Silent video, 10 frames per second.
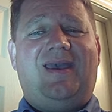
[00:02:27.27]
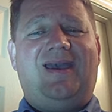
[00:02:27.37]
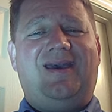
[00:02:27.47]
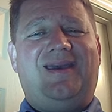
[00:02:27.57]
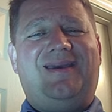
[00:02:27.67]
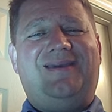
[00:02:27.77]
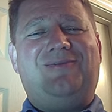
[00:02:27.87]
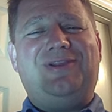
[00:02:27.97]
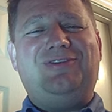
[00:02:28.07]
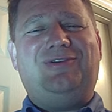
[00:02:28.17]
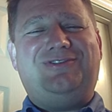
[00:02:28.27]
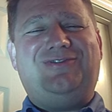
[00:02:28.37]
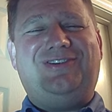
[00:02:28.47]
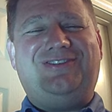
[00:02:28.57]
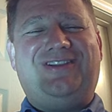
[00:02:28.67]
As
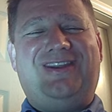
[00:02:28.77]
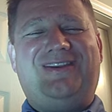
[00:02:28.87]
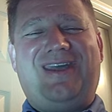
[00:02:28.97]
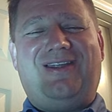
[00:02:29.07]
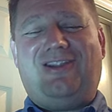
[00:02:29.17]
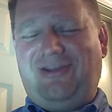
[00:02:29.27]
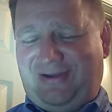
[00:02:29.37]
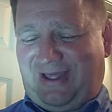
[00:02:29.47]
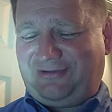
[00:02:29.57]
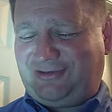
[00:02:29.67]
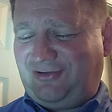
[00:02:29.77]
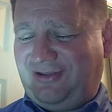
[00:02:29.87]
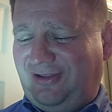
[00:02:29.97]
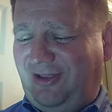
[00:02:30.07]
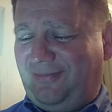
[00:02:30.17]
soon as you get it downloaded, I'll show
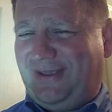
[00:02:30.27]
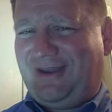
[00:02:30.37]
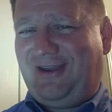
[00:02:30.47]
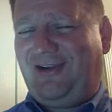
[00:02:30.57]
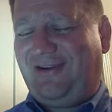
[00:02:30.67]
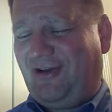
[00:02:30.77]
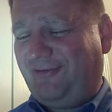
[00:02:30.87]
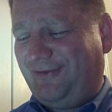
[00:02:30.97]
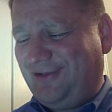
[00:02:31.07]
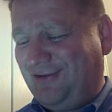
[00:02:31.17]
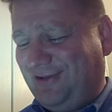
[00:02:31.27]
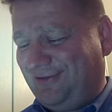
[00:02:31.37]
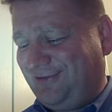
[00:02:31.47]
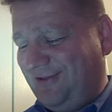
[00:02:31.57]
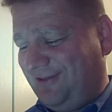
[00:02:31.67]
you a little bit here, and hopefully you
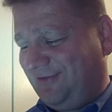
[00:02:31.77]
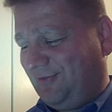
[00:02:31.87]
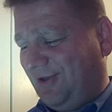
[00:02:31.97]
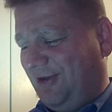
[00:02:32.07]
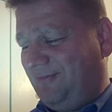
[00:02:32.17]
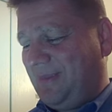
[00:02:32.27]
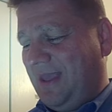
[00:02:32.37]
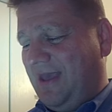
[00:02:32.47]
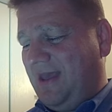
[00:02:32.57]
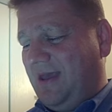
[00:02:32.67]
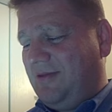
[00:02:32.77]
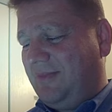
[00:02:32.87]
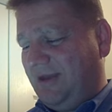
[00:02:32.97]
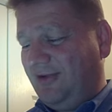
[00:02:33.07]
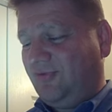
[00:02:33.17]
can see this well.
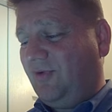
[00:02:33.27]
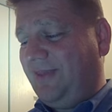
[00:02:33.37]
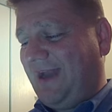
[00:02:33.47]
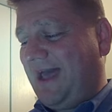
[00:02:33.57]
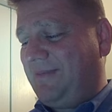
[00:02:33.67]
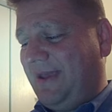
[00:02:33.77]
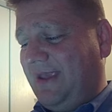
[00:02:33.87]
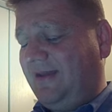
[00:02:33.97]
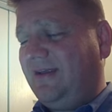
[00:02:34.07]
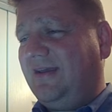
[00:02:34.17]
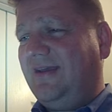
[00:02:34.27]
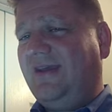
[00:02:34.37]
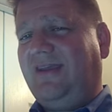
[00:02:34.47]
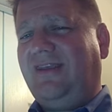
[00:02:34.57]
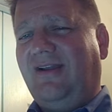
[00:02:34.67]
But here's one that I made.
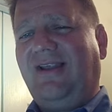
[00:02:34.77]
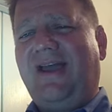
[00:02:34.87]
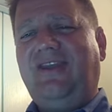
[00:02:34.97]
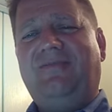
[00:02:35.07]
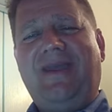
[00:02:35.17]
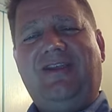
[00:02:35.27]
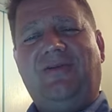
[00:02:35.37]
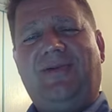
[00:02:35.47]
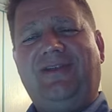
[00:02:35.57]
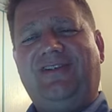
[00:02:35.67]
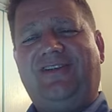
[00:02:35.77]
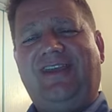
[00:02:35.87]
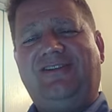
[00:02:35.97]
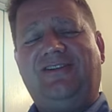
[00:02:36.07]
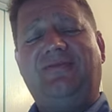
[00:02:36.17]
It'll allow you to make your
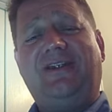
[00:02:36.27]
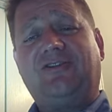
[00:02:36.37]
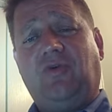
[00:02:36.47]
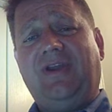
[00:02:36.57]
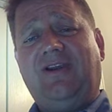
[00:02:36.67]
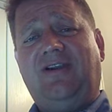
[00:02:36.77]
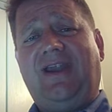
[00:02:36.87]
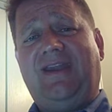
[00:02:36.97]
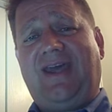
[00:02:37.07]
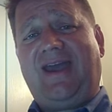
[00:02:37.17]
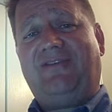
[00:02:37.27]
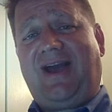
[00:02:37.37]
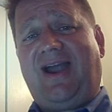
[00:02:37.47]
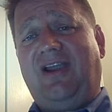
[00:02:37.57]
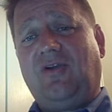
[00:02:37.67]
presentations much quicker and to have
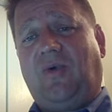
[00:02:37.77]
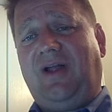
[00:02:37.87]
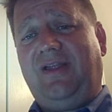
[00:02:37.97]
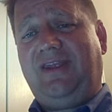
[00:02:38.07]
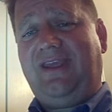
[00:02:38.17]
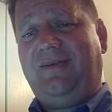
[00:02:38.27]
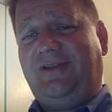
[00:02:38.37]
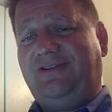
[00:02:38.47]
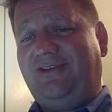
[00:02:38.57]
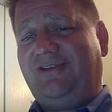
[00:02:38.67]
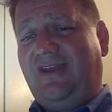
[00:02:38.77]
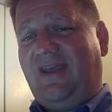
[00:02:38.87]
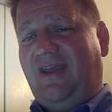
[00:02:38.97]
higher quality images.